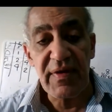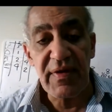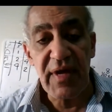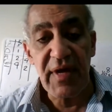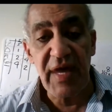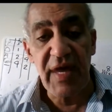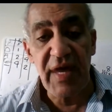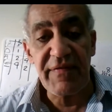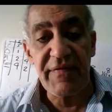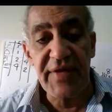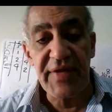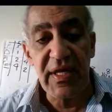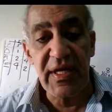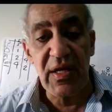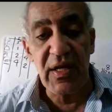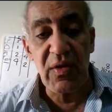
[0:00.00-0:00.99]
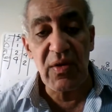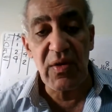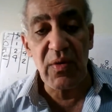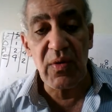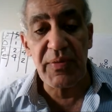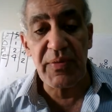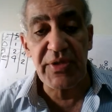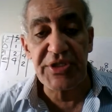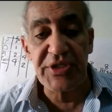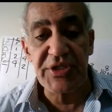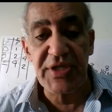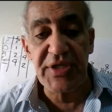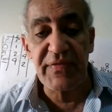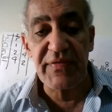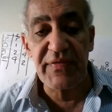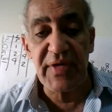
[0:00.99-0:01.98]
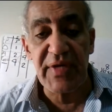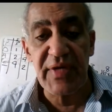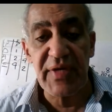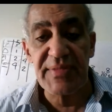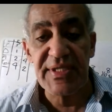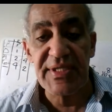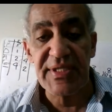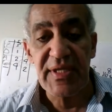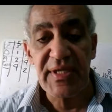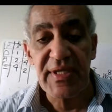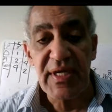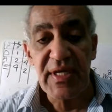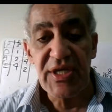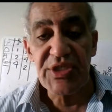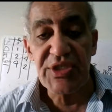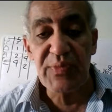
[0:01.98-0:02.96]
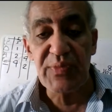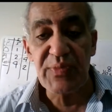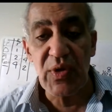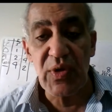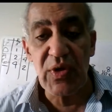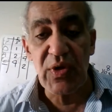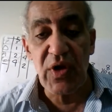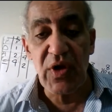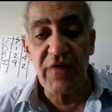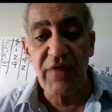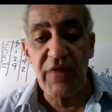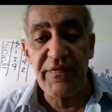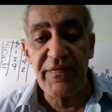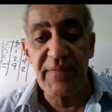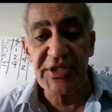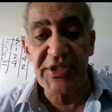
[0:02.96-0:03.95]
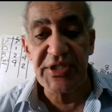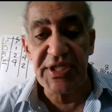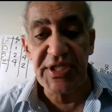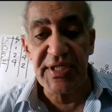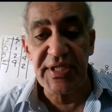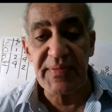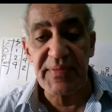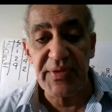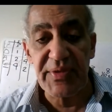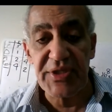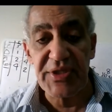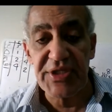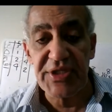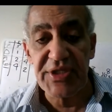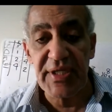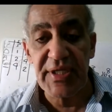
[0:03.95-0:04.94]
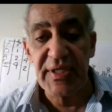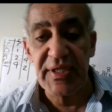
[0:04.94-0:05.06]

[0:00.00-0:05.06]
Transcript: every low production volumes, small of machine production,